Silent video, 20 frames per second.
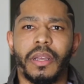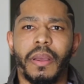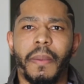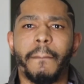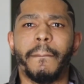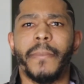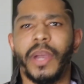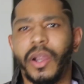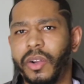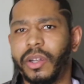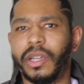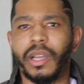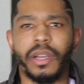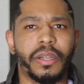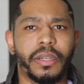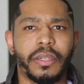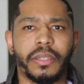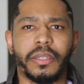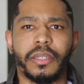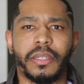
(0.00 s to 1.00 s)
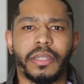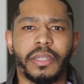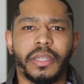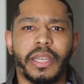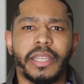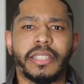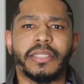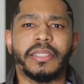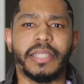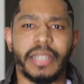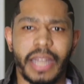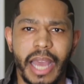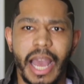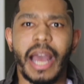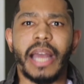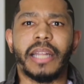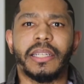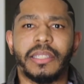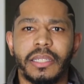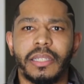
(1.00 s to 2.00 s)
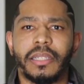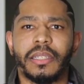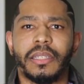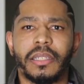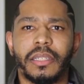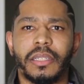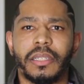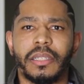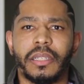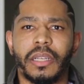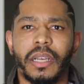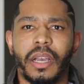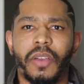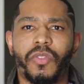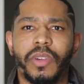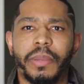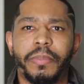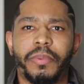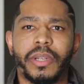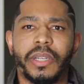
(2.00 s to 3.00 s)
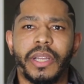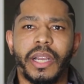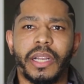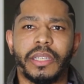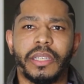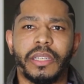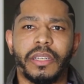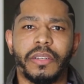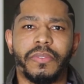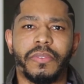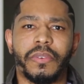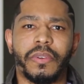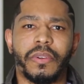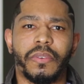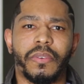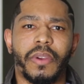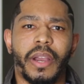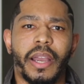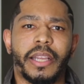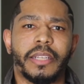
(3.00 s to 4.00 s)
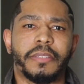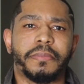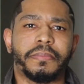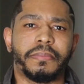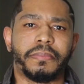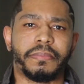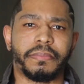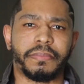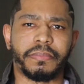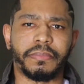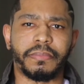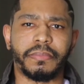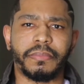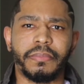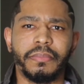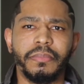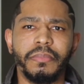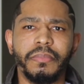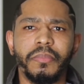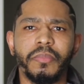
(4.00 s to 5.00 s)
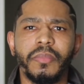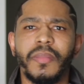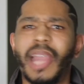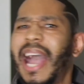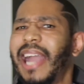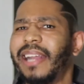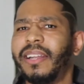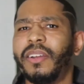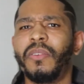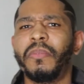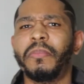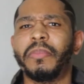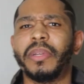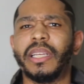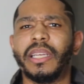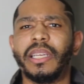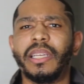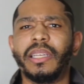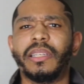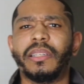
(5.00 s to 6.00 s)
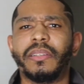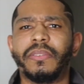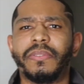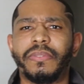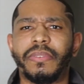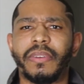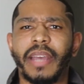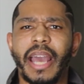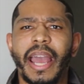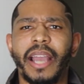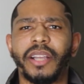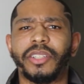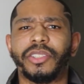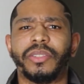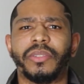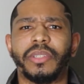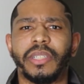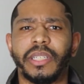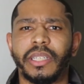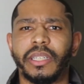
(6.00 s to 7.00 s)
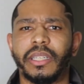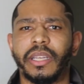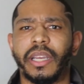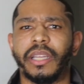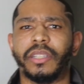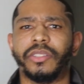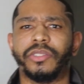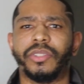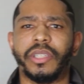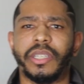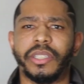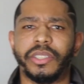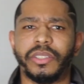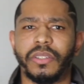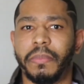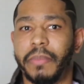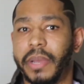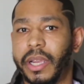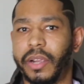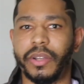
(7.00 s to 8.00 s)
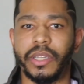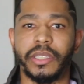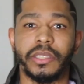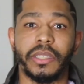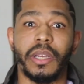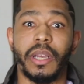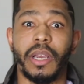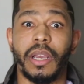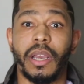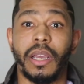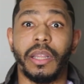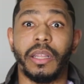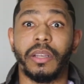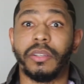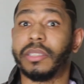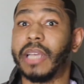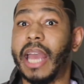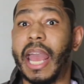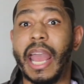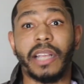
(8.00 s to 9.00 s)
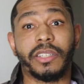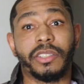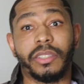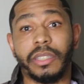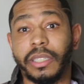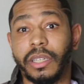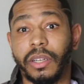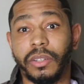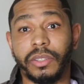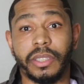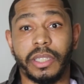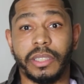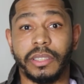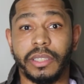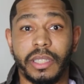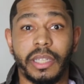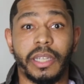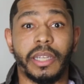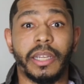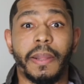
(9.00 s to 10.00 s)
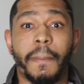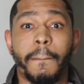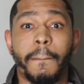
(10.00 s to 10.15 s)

Murder is not a reproductive right. I don't believe actually in traditional marriage. There's actually no such thing.